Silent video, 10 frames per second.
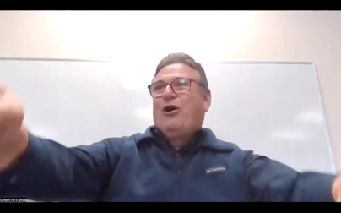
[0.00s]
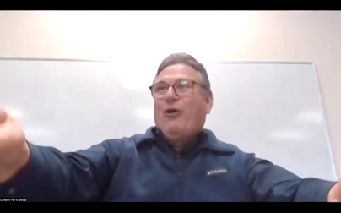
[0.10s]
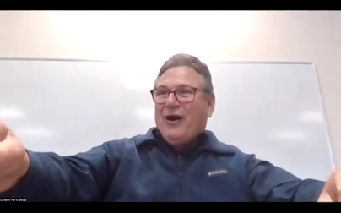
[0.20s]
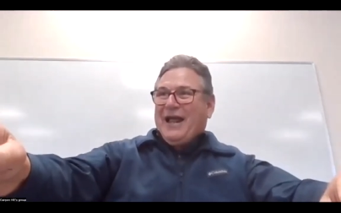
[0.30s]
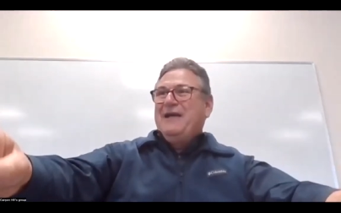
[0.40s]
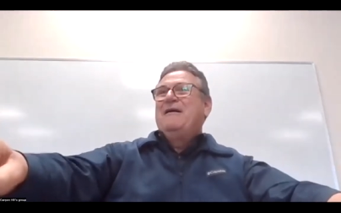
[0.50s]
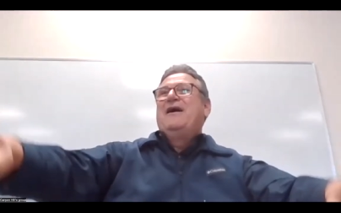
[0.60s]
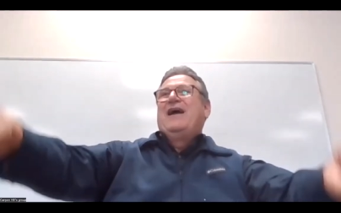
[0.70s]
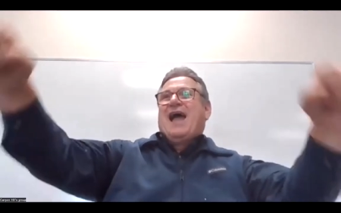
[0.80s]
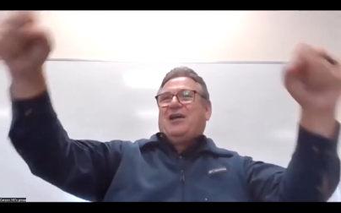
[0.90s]
authority
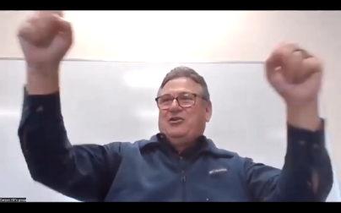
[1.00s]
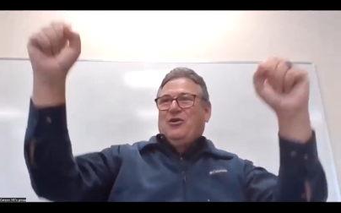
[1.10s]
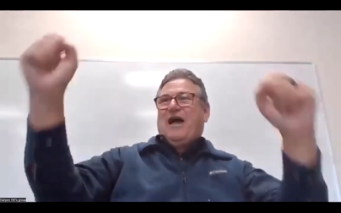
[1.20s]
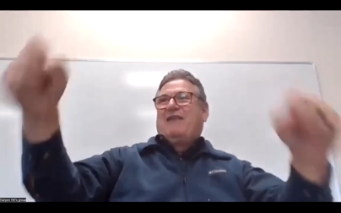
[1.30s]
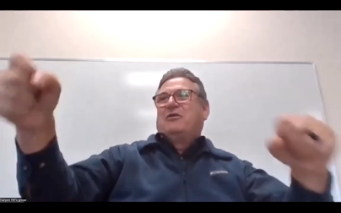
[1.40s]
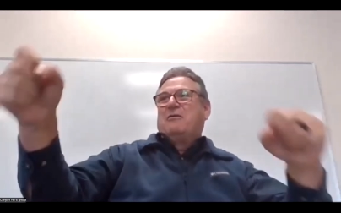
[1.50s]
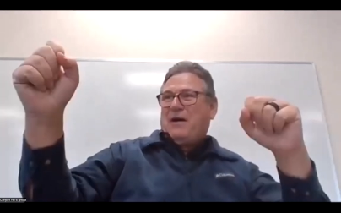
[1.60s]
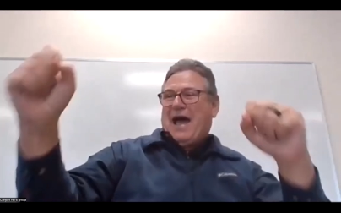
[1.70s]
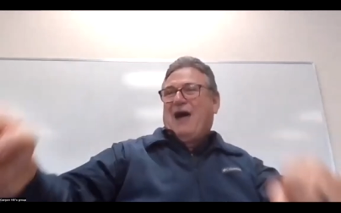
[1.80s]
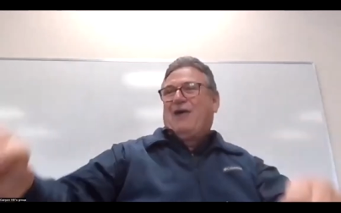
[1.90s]
and you have the
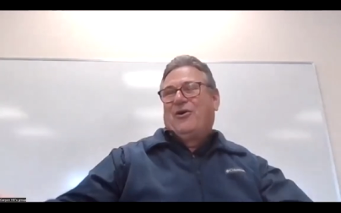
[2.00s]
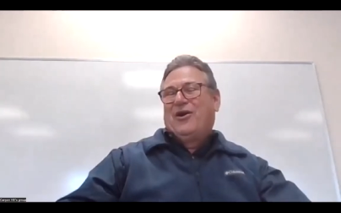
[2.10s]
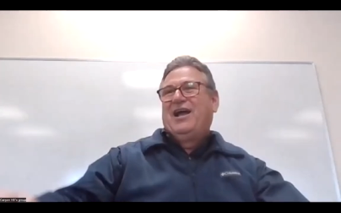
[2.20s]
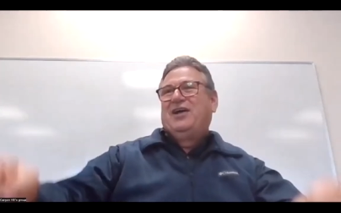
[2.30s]
power